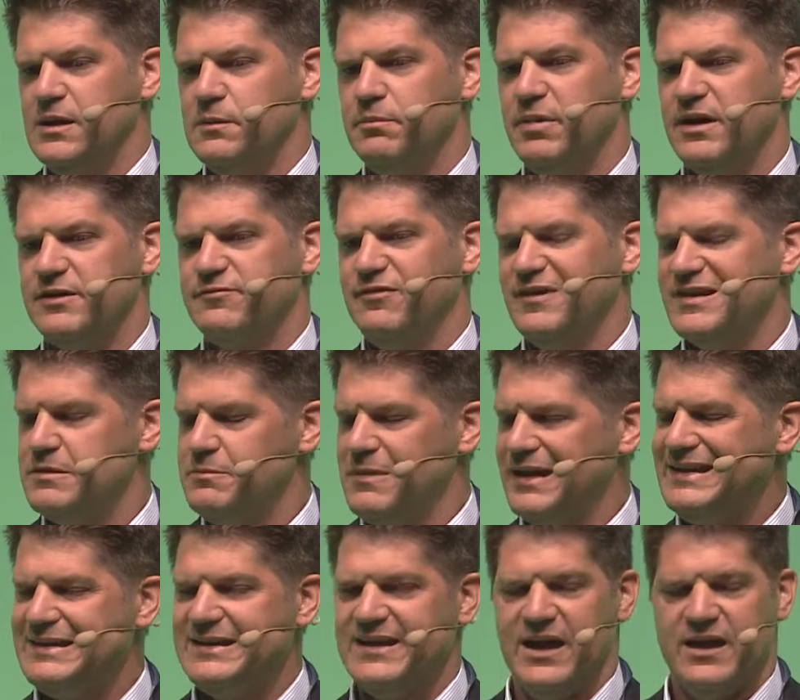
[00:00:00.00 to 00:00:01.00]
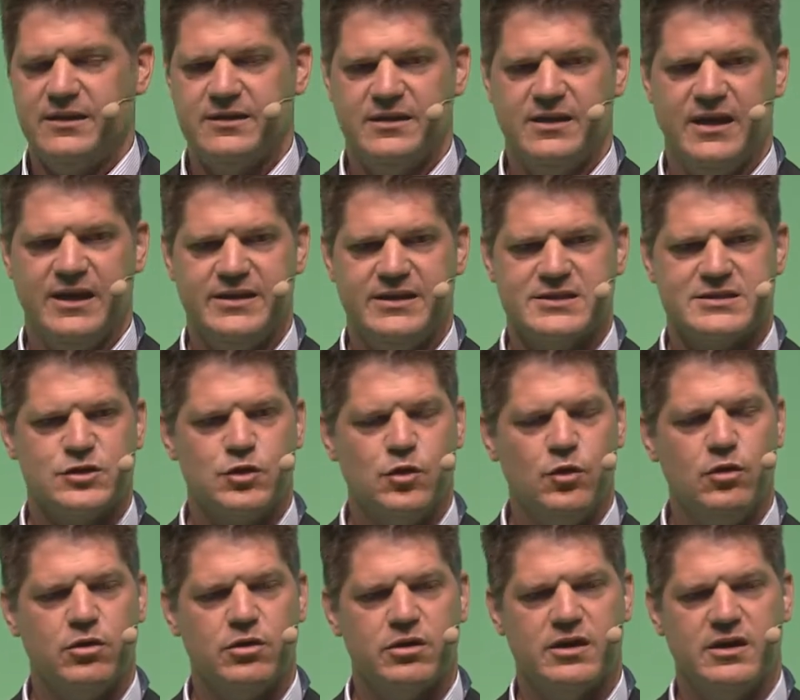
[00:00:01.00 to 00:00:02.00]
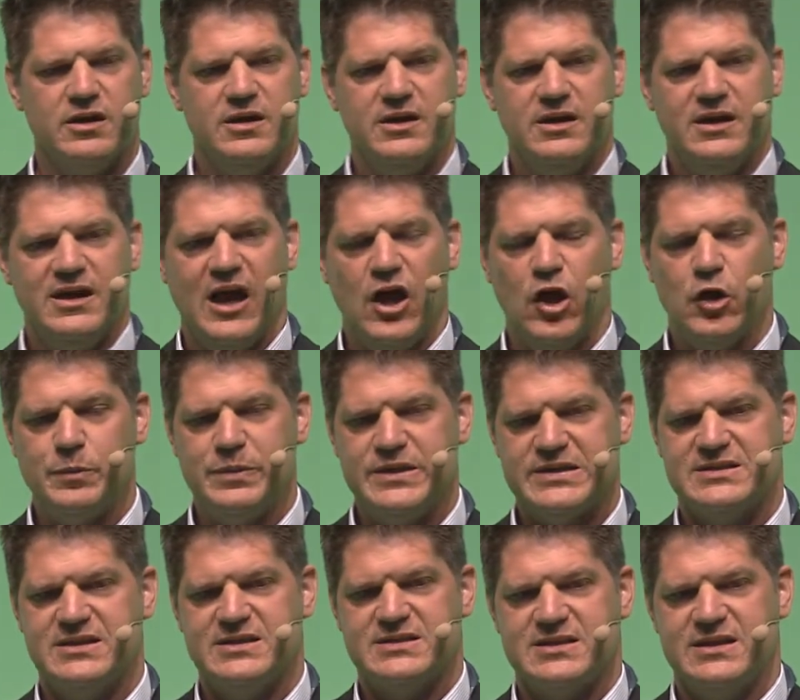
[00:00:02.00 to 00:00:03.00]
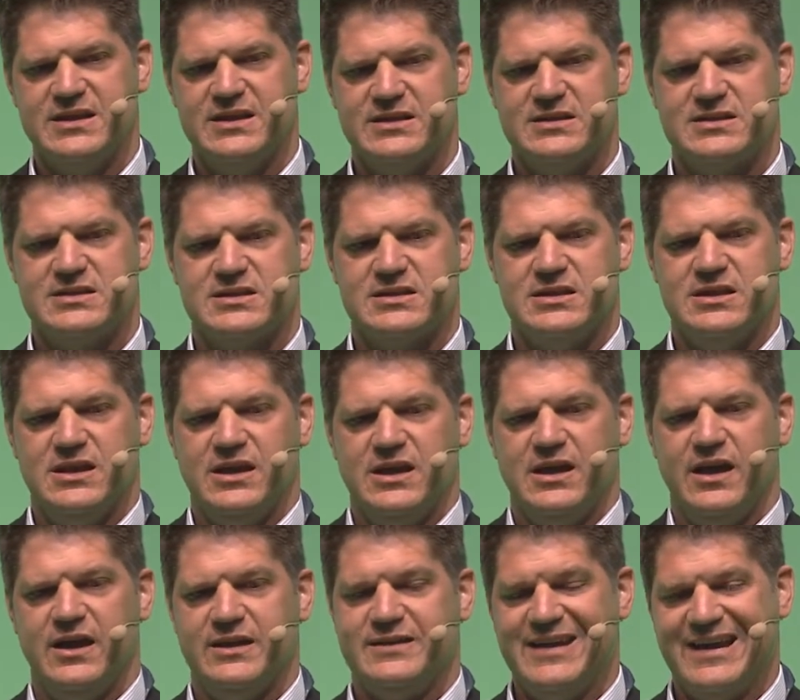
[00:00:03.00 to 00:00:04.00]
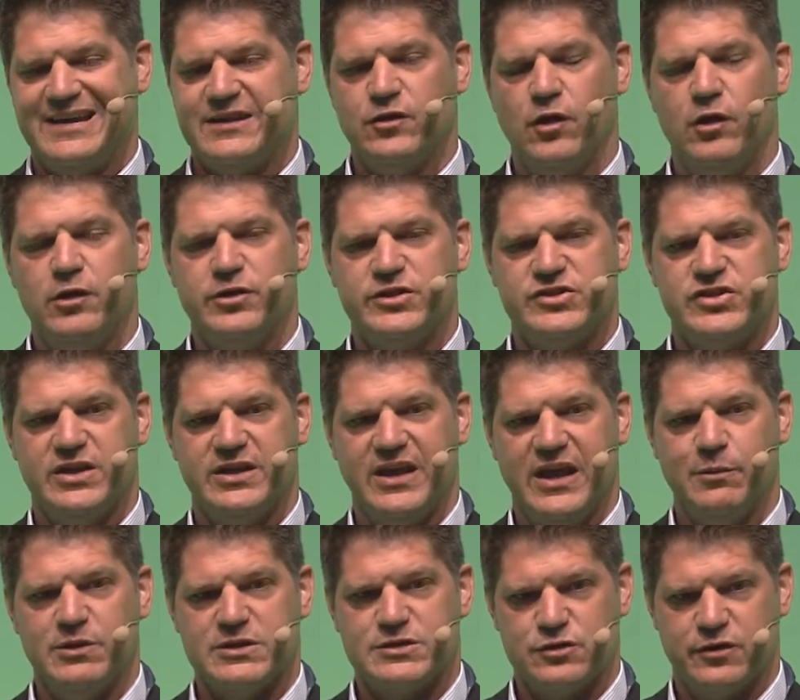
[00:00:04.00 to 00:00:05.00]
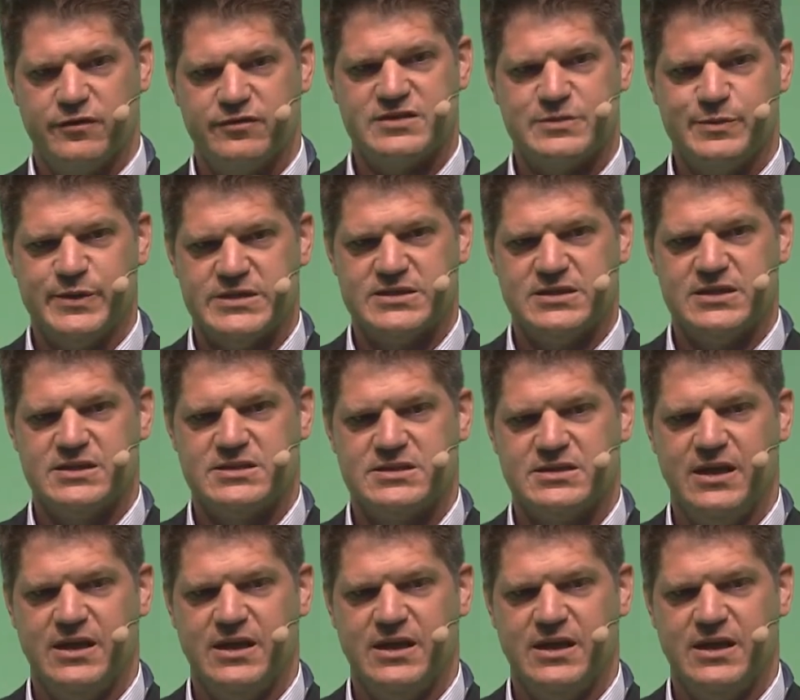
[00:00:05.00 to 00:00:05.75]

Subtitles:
But fundamentally, at its core, our business is a technology-enabled service business.